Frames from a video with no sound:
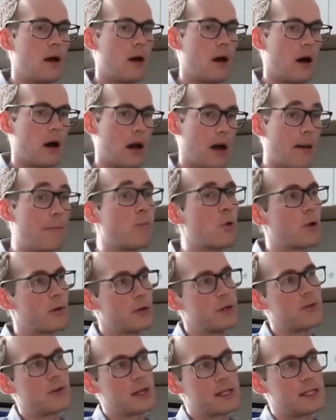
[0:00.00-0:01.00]
I'm
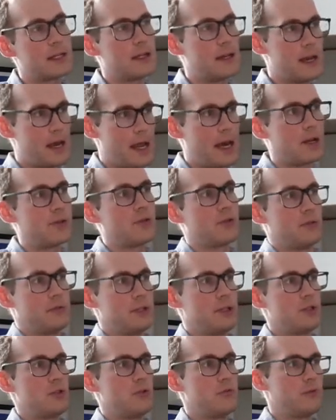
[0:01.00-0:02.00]
more interested in natural
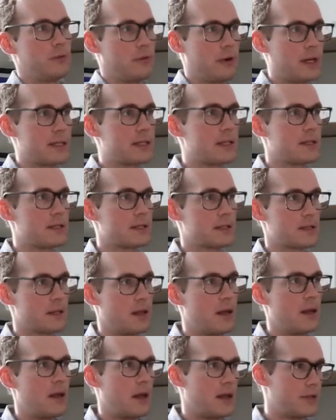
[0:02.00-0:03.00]
tissue fluorescence.